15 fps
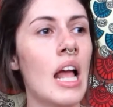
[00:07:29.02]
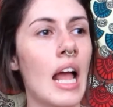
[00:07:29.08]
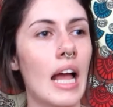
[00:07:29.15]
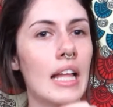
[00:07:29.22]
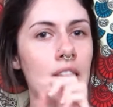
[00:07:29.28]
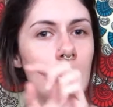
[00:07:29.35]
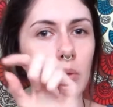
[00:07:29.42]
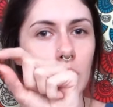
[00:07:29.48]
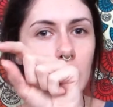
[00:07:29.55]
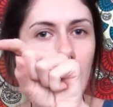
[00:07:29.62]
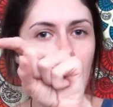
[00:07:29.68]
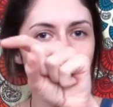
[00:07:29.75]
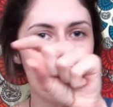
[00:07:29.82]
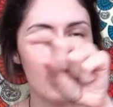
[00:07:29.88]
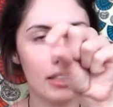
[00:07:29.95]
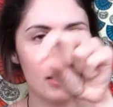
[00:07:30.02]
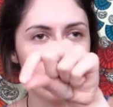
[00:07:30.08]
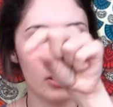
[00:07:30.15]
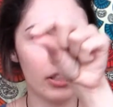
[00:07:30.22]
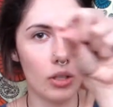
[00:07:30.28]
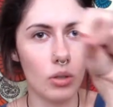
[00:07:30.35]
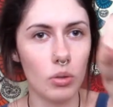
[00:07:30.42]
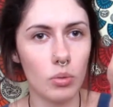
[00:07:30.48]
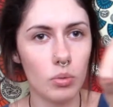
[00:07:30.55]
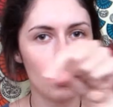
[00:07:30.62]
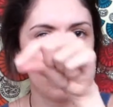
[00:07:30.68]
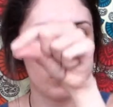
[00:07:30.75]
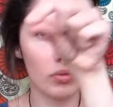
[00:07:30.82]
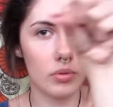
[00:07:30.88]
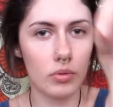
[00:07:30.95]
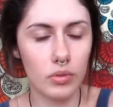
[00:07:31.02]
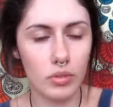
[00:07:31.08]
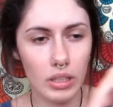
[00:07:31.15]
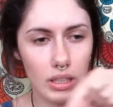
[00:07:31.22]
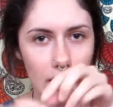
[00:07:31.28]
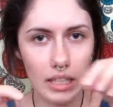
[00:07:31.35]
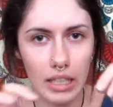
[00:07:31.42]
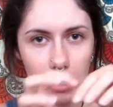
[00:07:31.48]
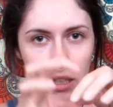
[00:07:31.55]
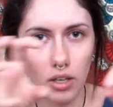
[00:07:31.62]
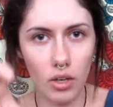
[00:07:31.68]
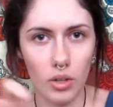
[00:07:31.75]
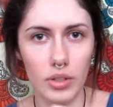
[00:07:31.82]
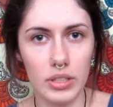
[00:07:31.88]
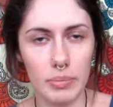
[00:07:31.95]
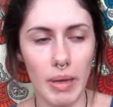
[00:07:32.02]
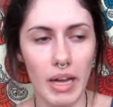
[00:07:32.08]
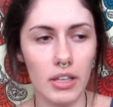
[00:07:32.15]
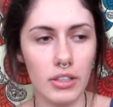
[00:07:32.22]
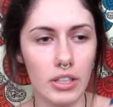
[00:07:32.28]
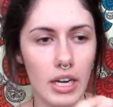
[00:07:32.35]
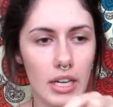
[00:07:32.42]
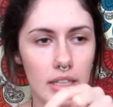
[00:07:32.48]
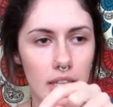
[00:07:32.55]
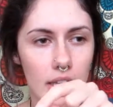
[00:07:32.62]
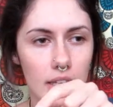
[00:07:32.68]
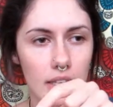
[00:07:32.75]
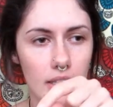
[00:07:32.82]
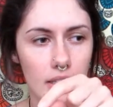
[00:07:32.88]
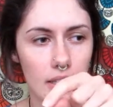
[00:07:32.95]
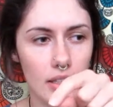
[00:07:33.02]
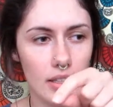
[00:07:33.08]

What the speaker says: And they were like, eating all this powder, and then